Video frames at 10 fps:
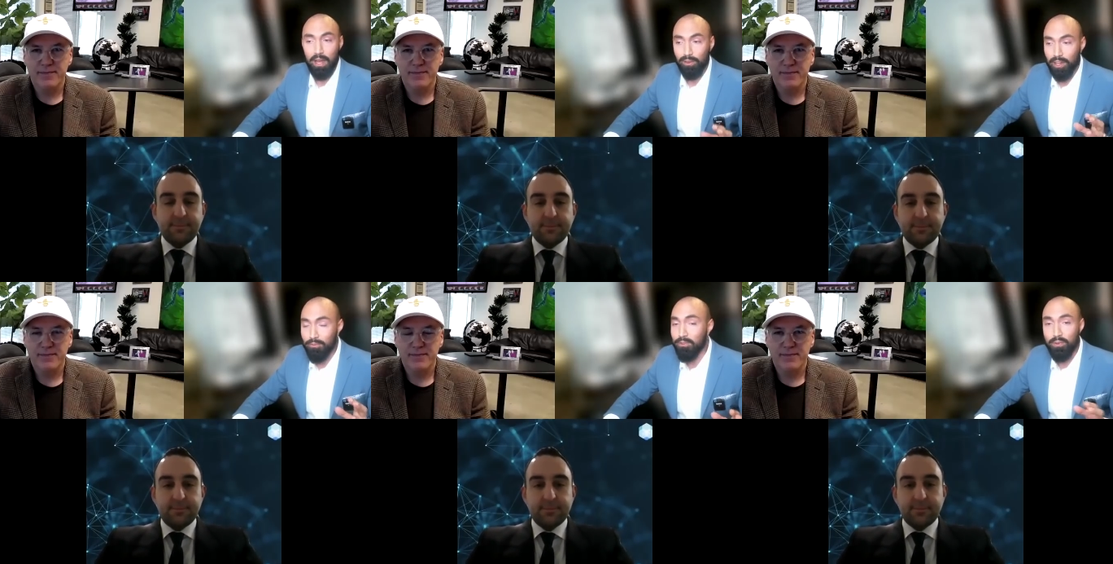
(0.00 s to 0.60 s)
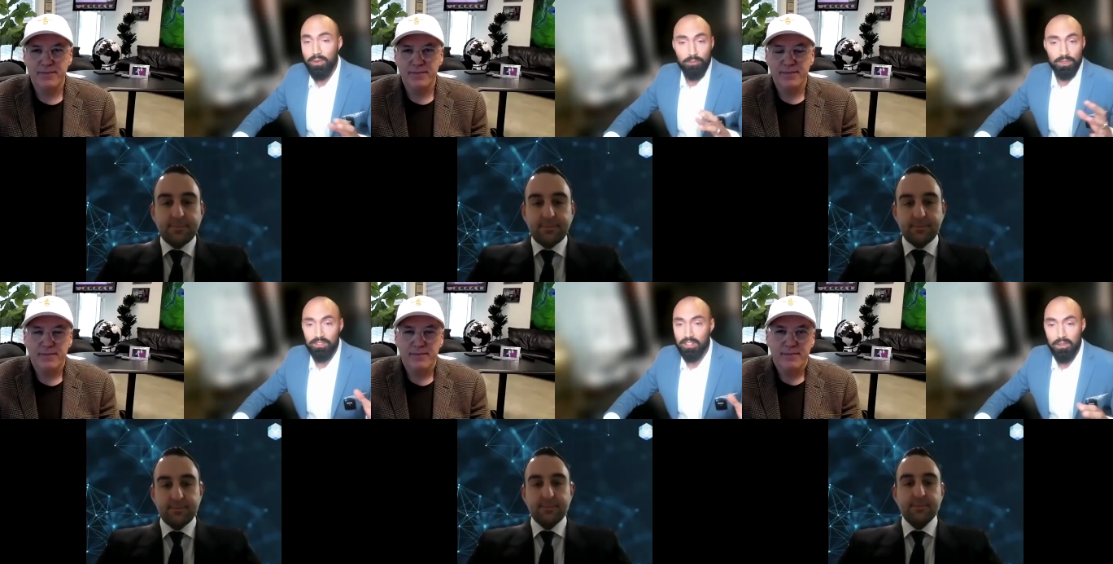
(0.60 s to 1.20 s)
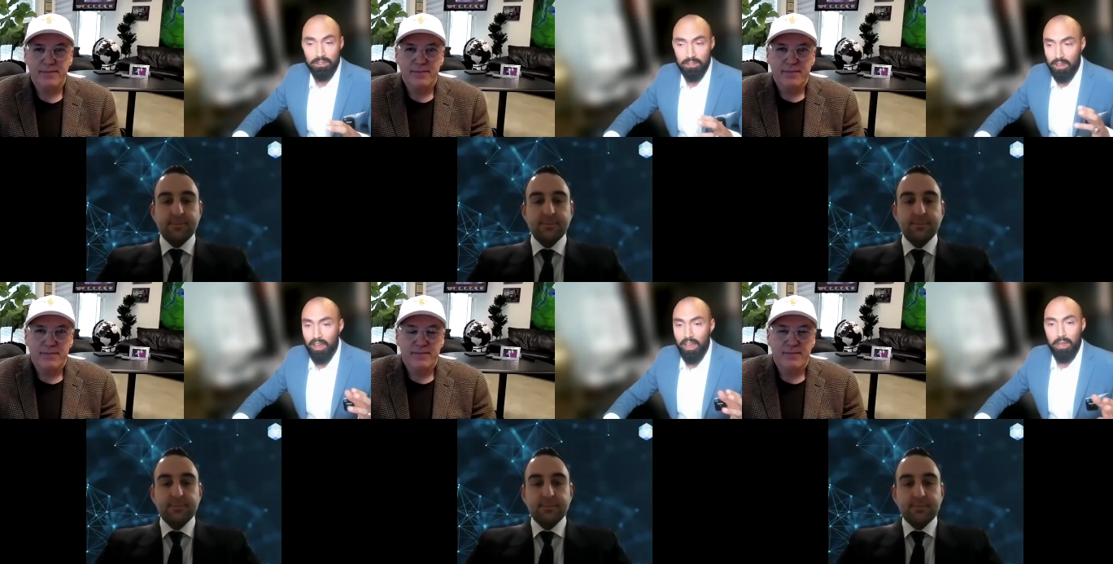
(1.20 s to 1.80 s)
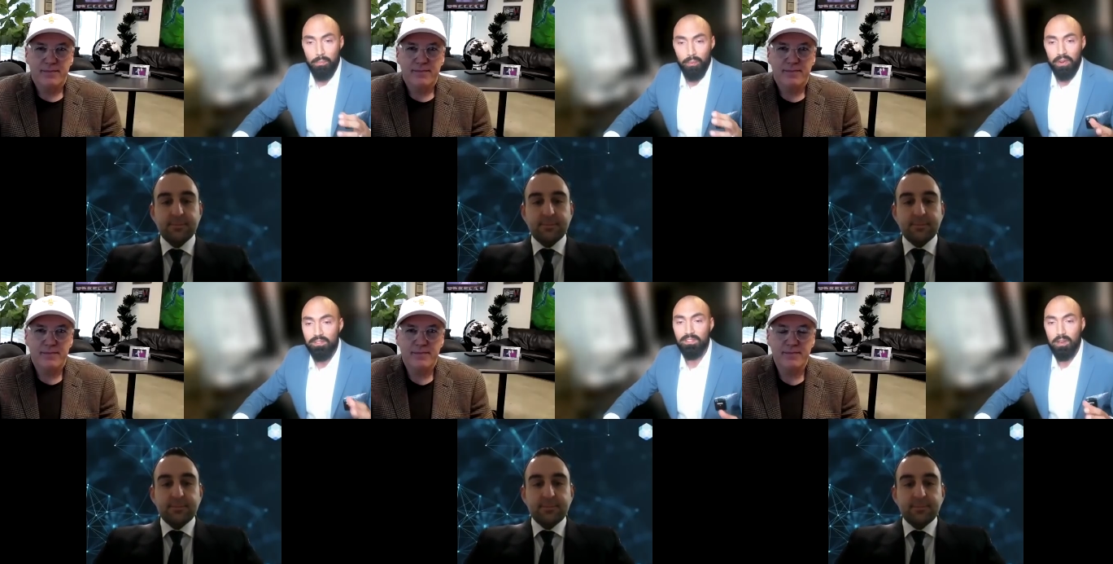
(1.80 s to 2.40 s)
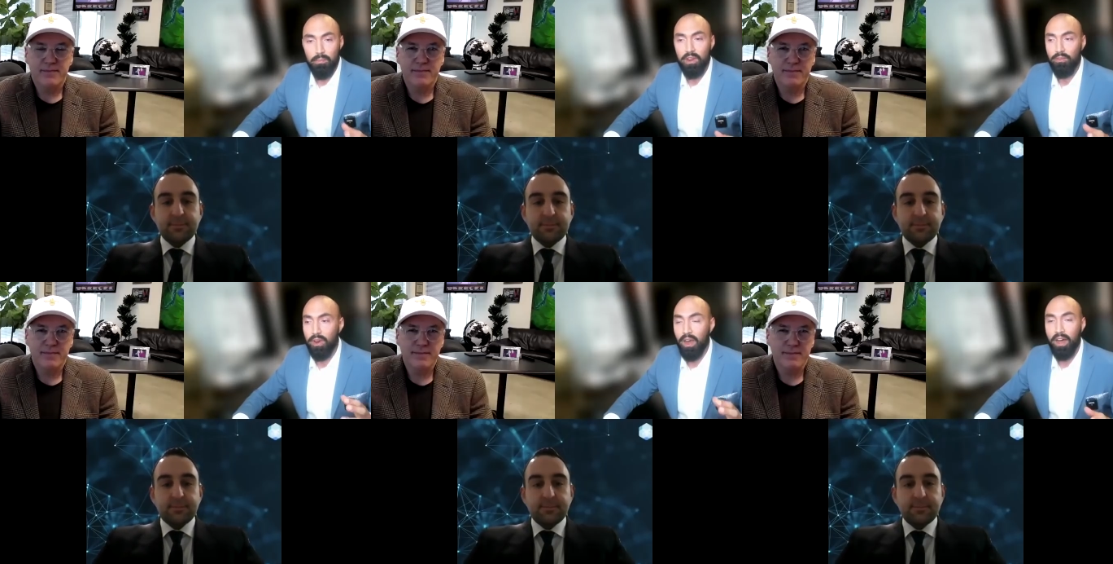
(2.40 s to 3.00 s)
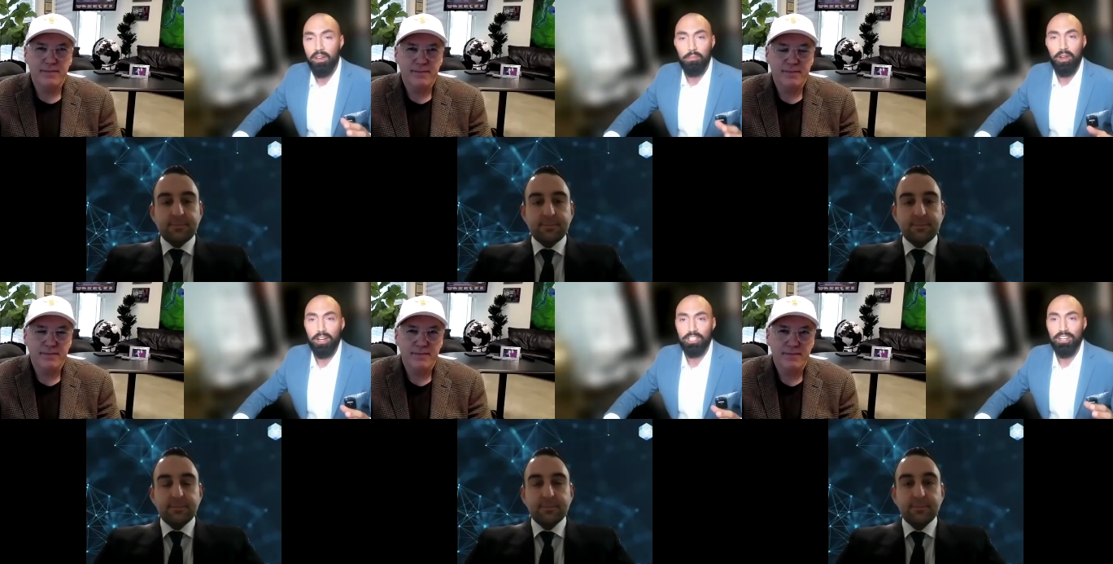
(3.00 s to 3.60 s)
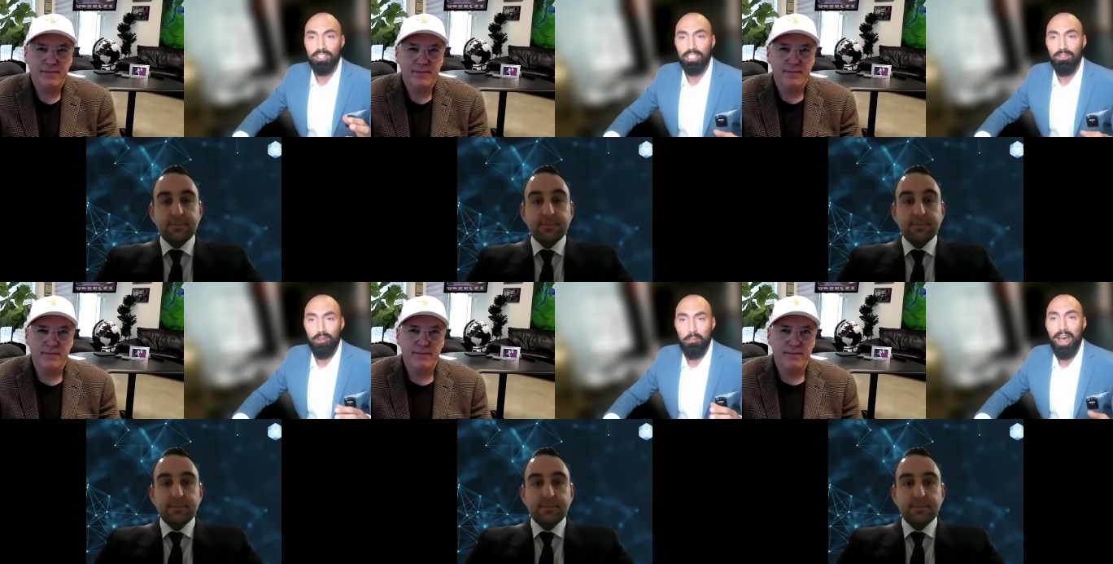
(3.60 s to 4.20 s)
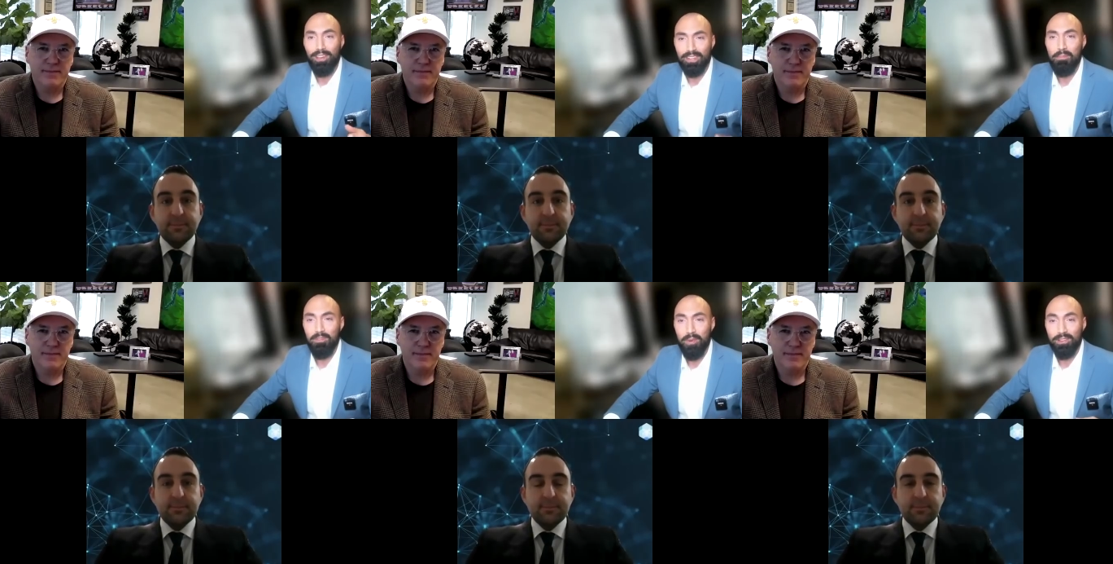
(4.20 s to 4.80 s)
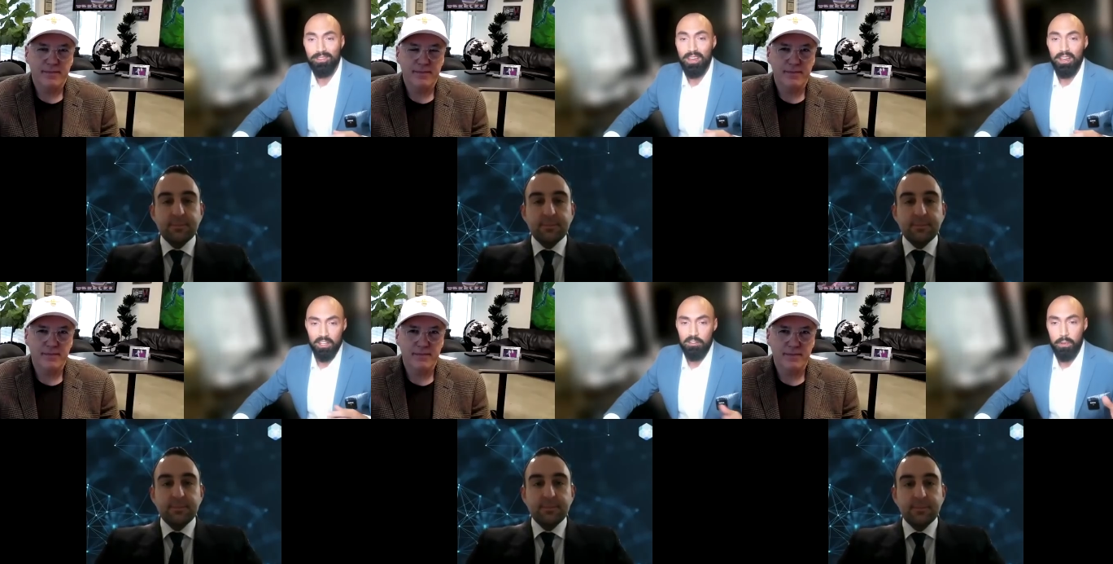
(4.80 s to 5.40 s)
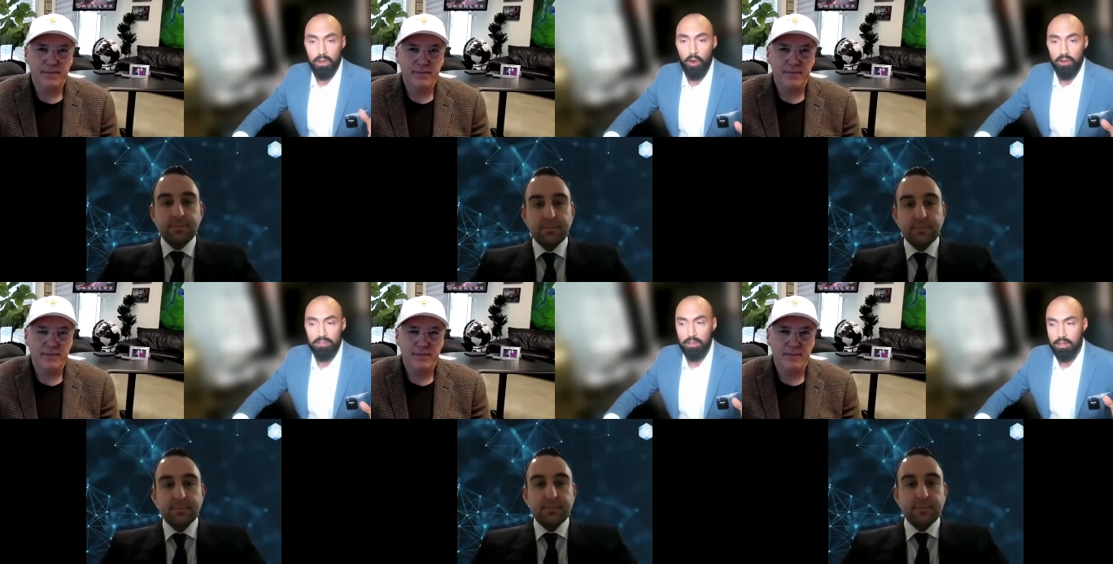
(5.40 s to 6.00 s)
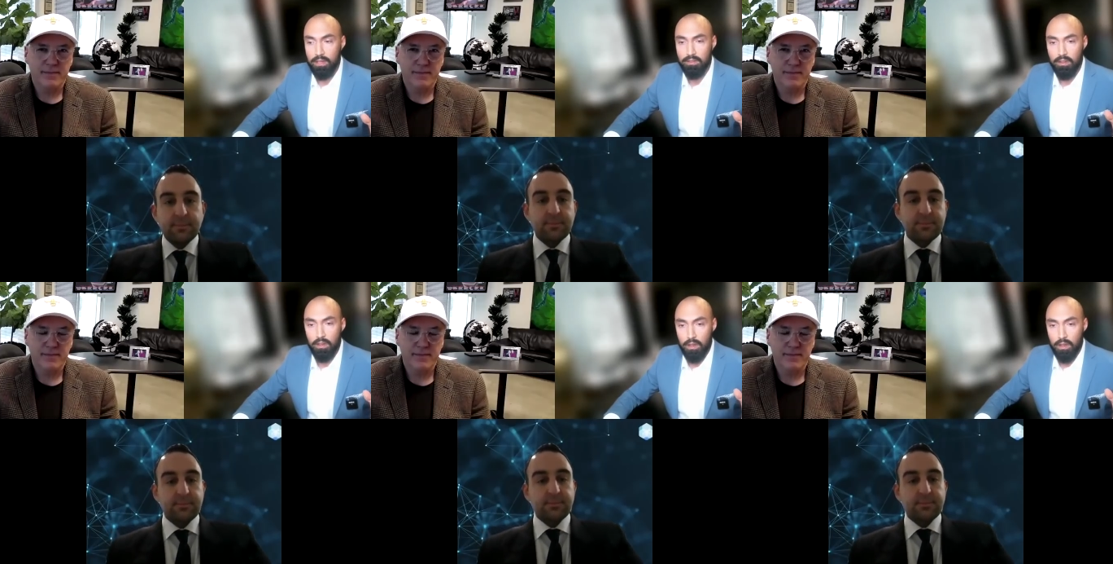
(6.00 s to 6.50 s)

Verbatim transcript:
Speaker 1: I would love if you guys would just give us a brief summary of what Hive Blockchain achieved over the past couple of months. It's been, honestly, it's